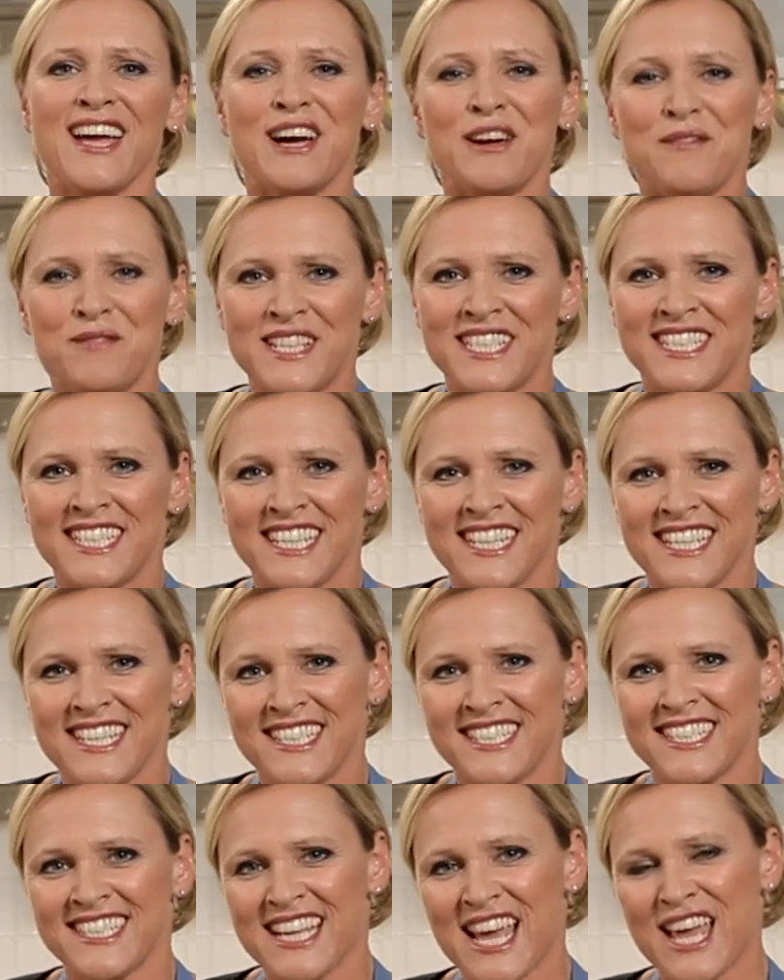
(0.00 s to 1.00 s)
I'm Lizzie.
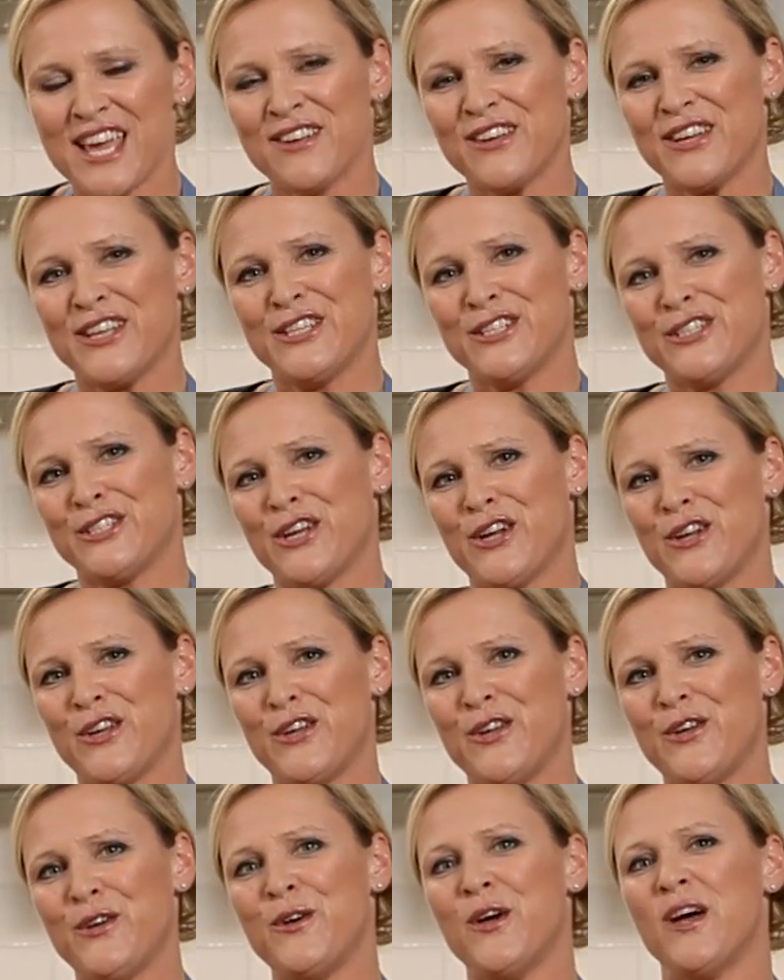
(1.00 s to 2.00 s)
Today I'm going to show
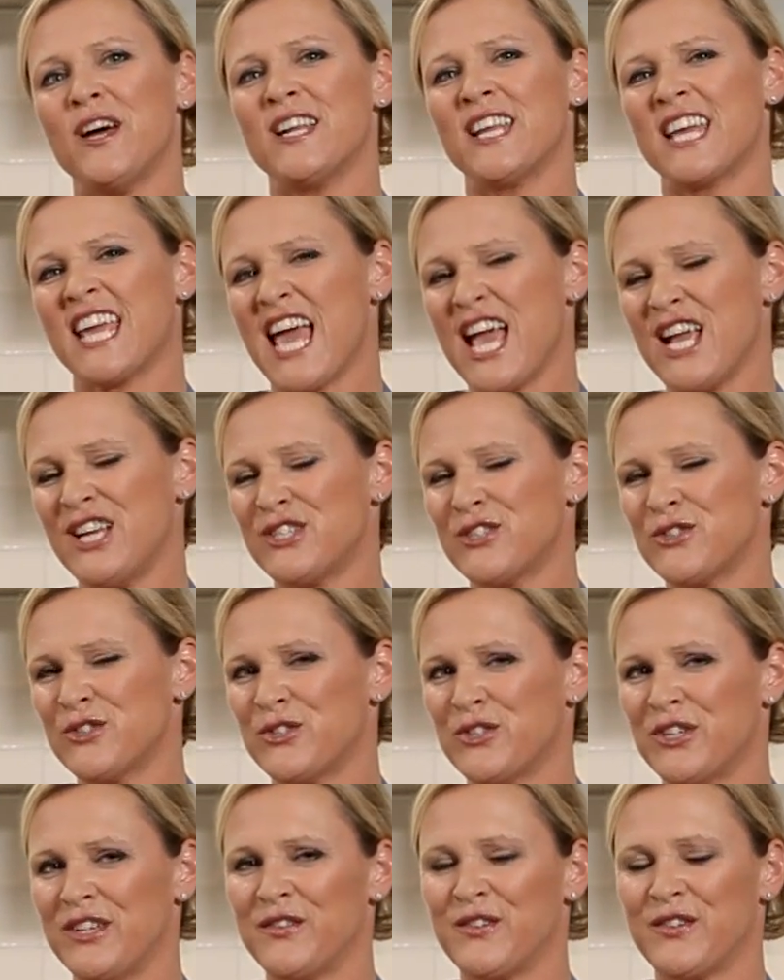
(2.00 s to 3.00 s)
you an occasional
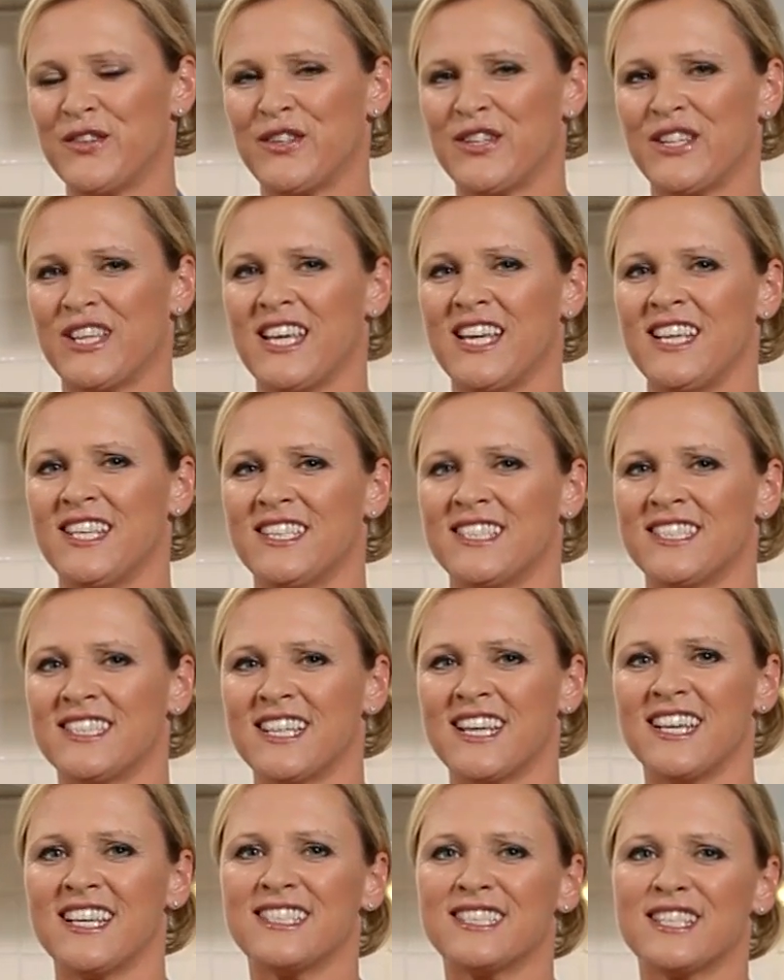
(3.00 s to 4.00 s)
treat for the kids.
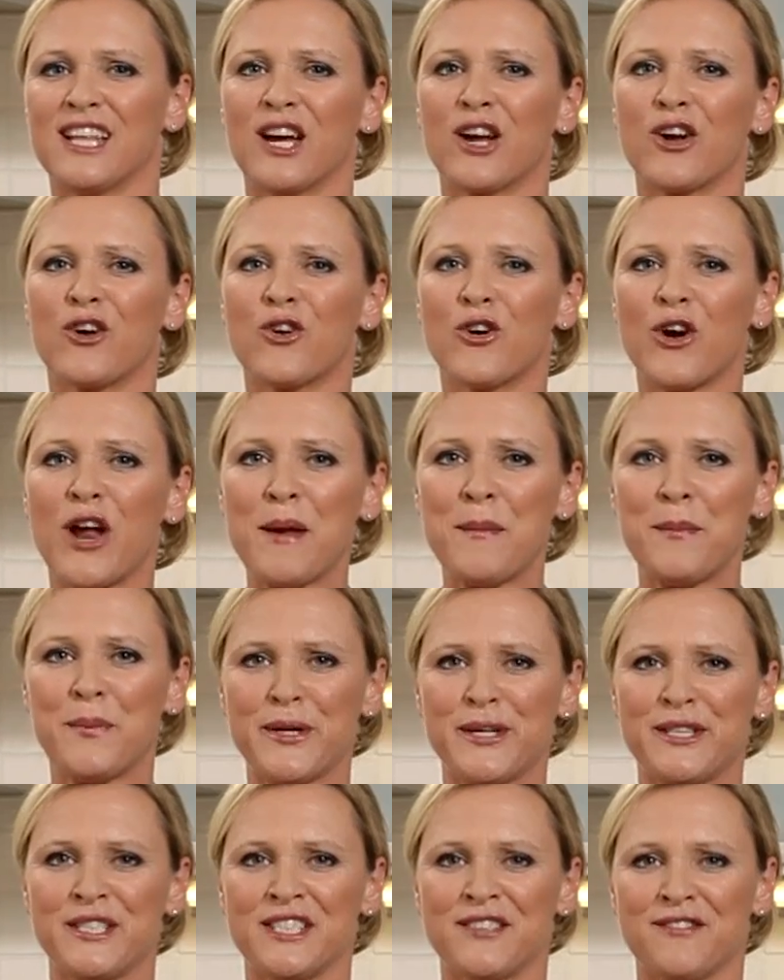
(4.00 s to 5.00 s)
It's that great
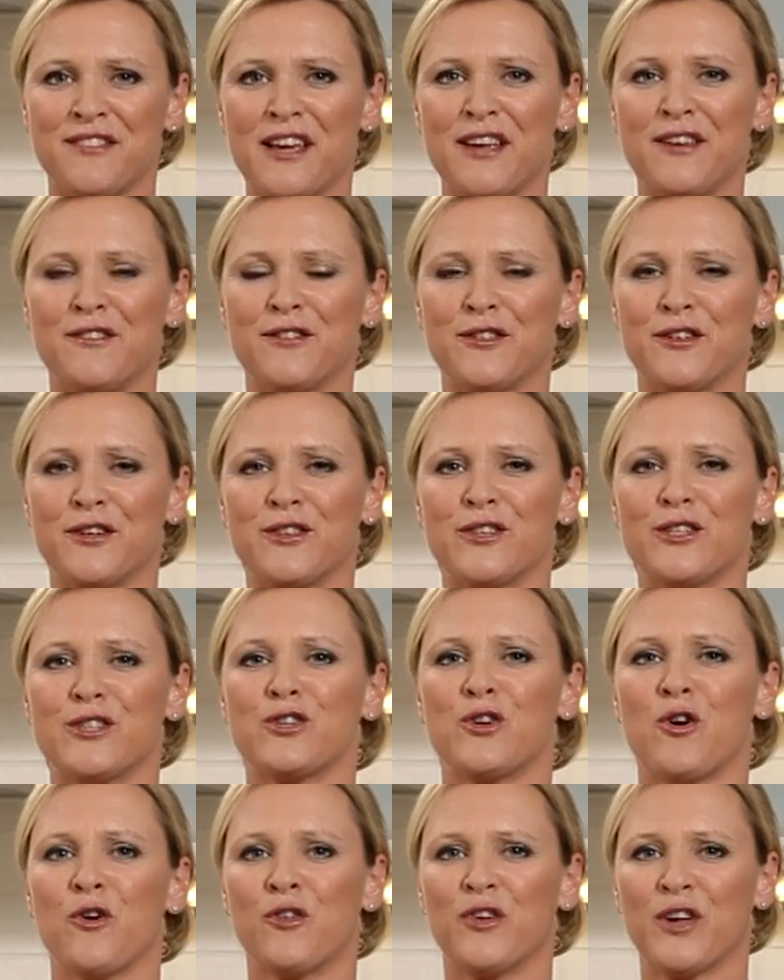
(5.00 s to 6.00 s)
British favourite, the
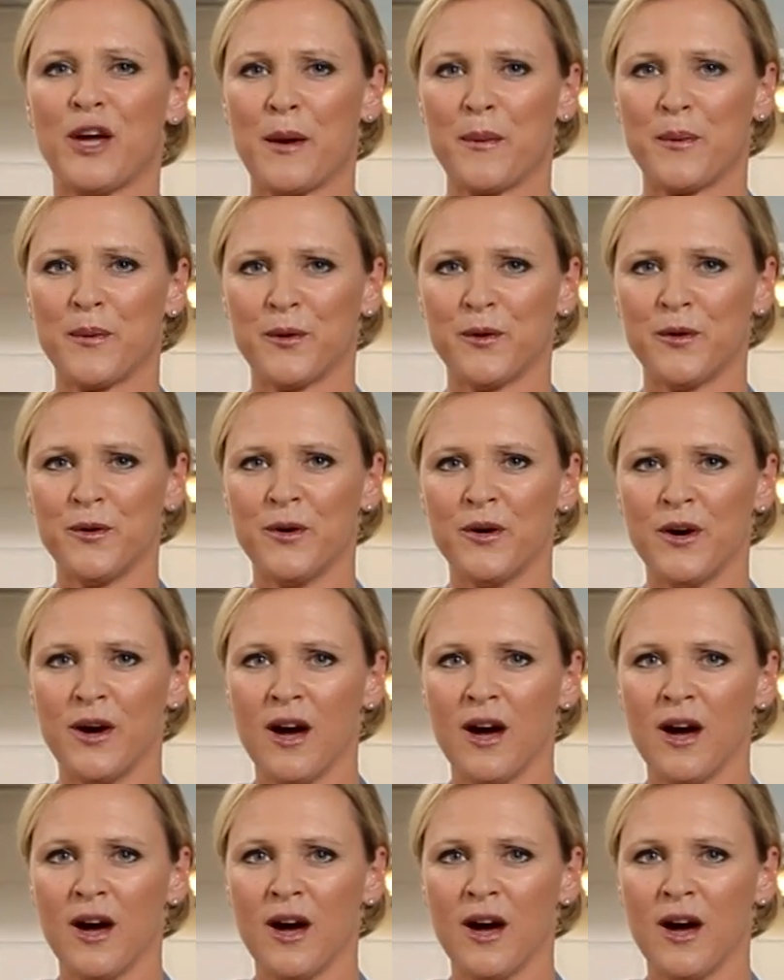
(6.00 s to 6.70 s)
toffee apple,